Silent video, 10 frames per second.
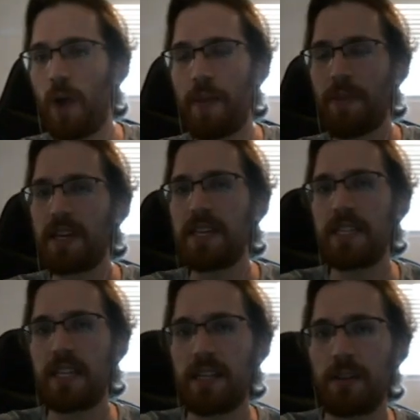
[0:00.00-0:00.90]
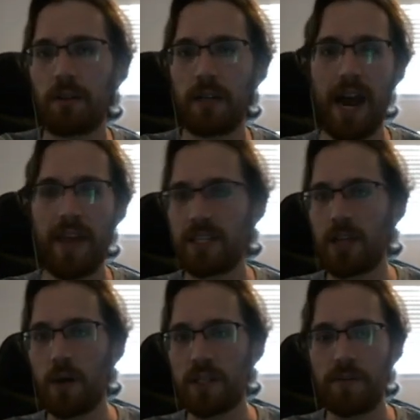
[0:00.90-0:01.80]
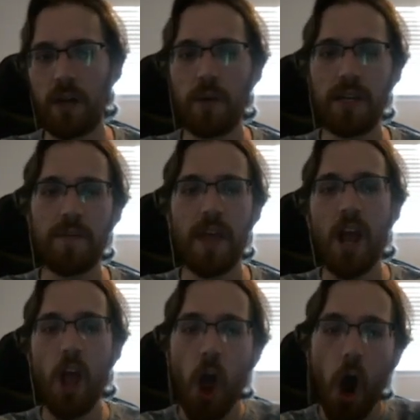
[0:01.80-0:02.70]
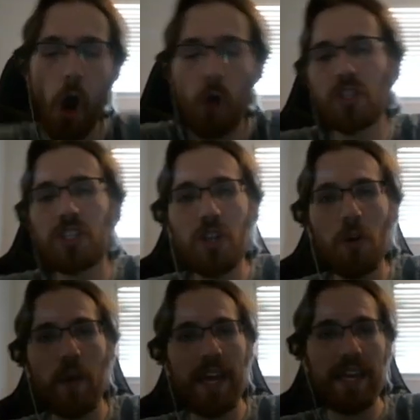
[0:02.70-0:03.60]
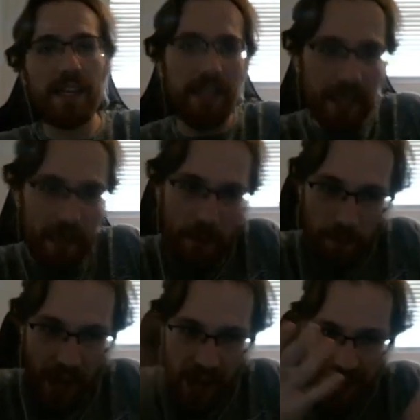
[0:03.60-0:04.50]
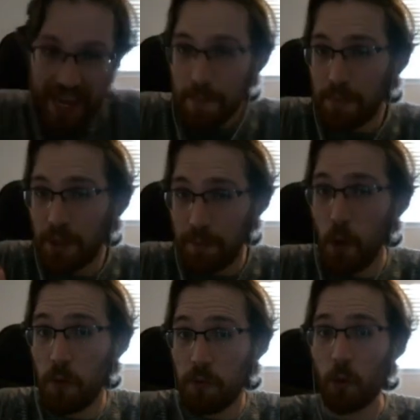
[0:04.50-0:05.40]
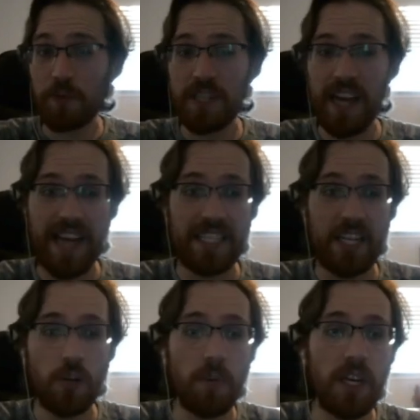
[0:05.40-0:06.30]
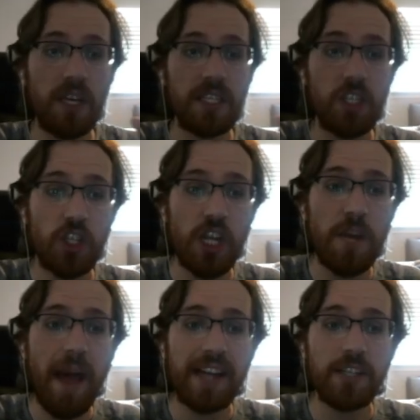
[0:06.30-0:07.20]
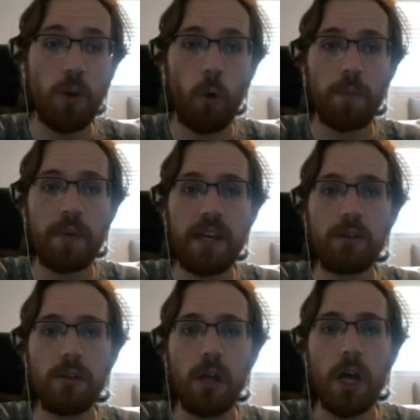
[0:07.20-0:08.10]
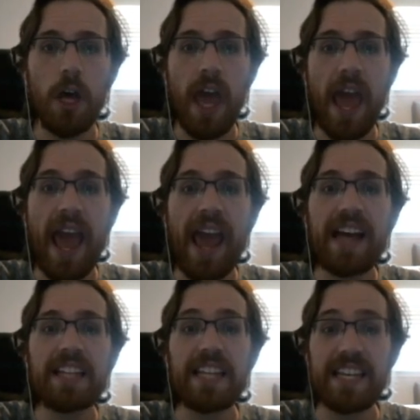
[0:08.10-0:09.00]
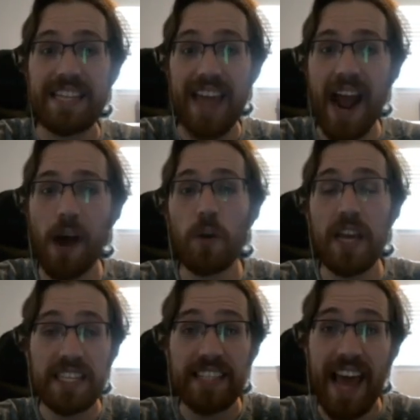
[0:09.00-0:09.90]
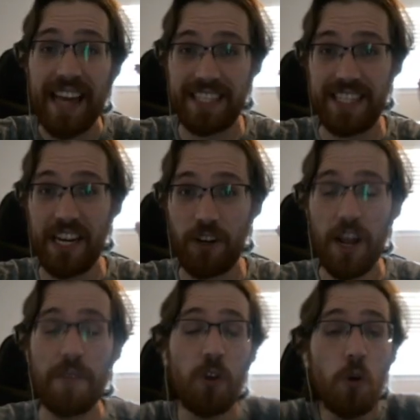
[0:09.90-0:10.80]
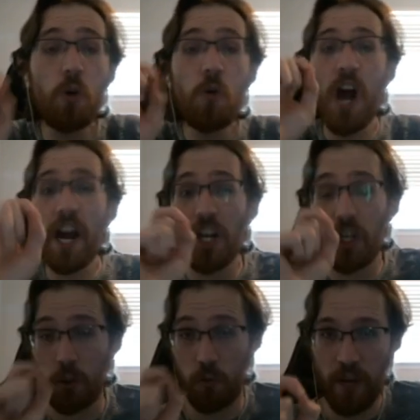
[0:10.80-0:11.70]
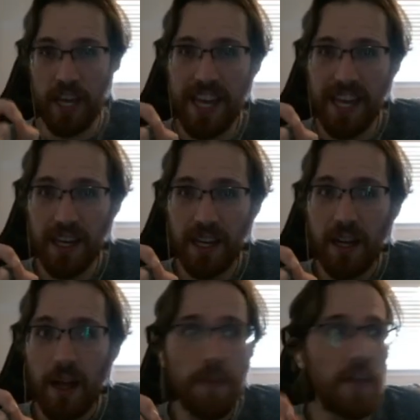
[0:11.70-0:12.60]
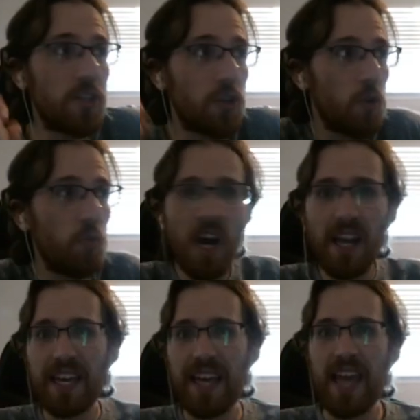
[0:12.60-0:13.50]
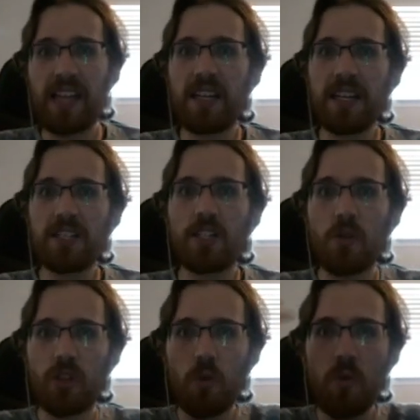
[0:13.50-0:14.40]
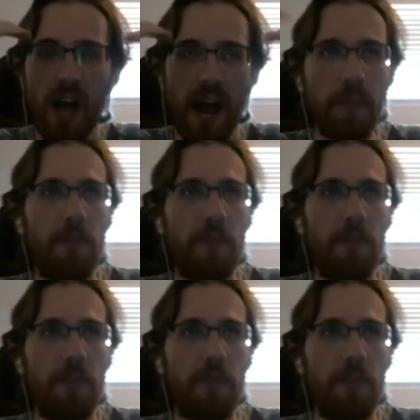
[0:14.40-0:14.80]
think he's a neat little guy that's always floating. Also, I can't put both forms in S tier because G-Max Orbeetle, hands down, is S tier. If you do not agree, then do you not like aliens? Do you not